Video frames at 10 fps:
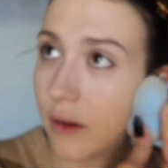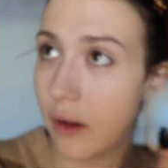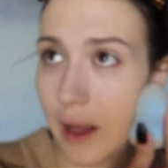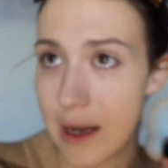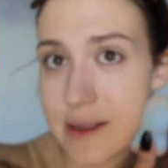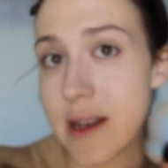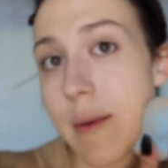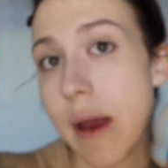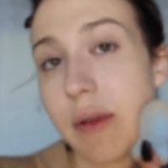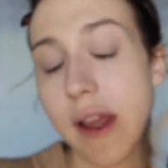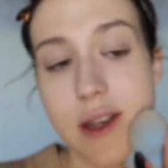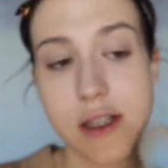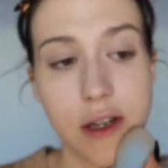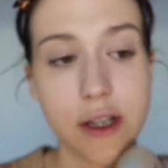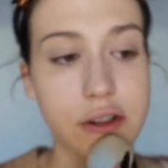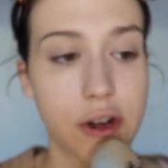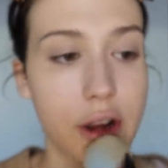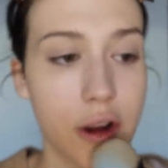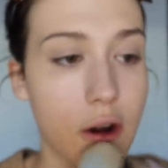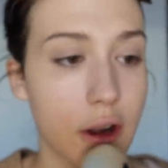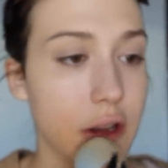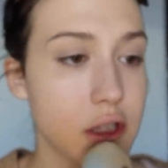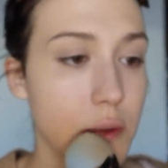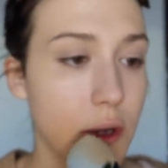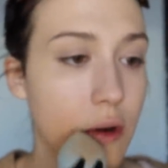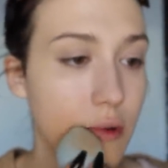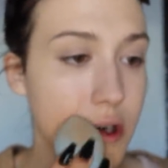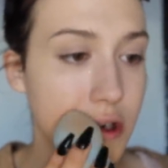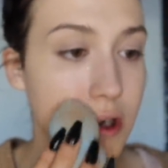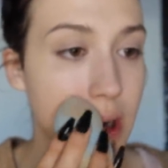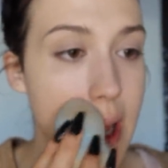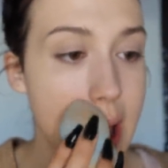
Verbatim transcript: last time I planned on turning art into a career,